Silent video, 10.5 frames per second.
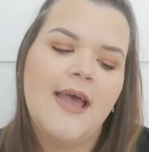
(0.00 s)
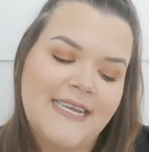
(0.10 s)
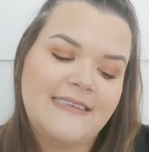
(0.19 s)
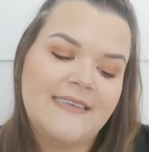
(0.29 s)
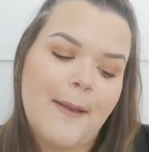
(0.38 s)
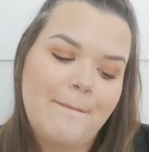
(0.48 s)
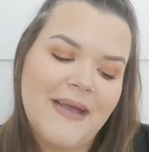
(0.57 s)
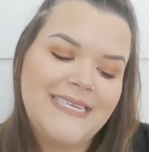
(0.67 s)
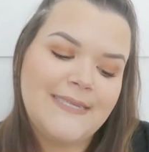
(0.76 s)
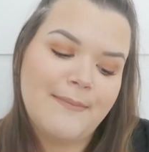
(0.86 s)
Cosmetics
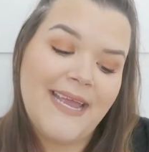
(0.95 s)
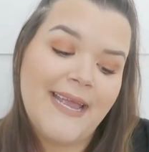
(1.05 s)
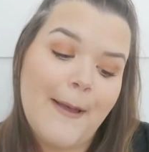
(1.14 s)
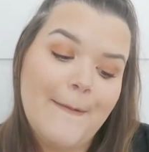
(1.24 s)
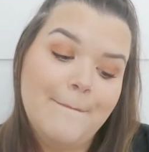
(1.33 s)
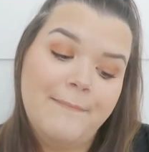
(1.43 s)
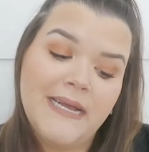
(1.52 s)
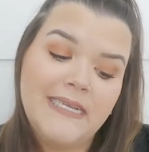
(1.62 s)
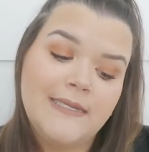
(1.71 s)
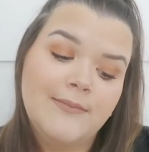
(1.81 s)
Base Maker
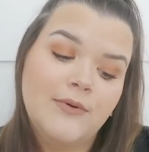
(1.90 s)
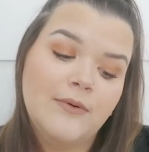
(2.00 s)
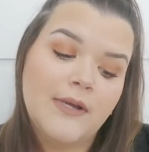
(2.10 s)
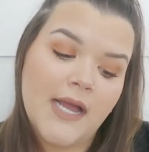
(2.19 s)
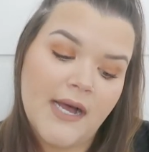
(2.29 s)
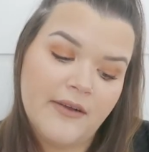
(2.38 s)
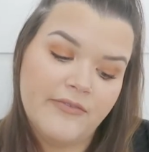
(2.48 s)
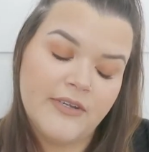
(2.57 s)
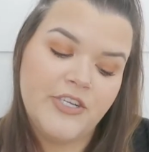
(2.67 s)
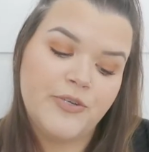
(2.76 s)
Bendable
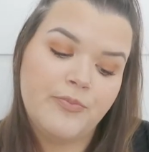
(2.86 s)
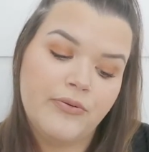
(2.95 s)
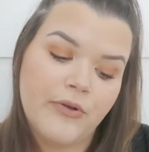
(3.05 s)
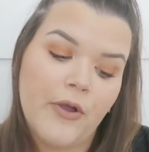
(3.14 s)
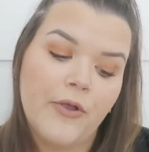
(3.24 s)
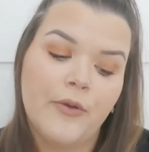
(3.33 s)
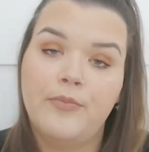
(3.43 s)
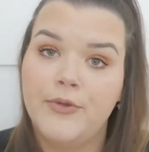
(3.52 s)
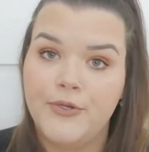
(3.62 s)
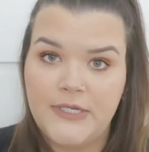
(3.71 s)
Coverage Pro
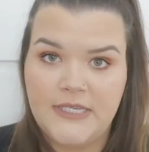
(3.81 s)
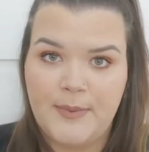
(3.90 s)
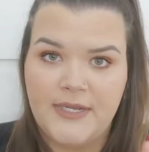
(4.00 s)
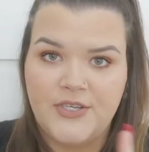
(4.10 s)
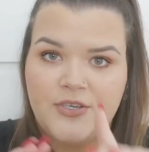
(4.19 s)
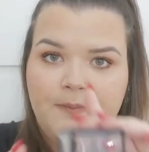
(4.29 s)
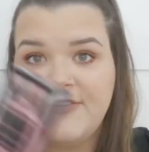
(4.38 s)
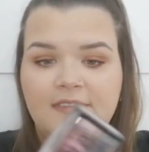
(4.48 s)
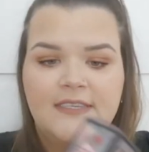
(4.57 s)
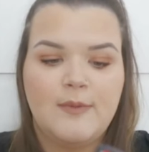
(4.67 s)
Beauty Sponge. I've
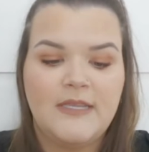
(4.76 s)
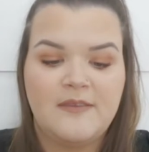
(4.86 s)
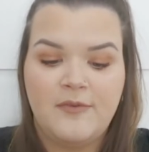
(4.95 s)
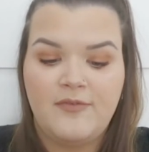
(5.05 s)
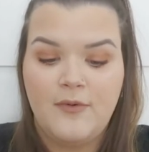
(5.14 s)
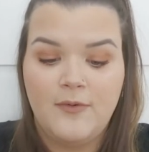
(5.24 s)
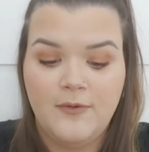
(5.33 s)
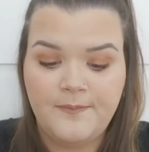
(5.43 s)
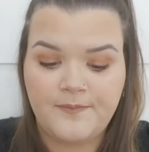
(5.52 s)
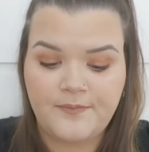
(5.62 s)
used this once
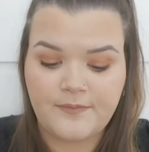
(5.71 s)
before.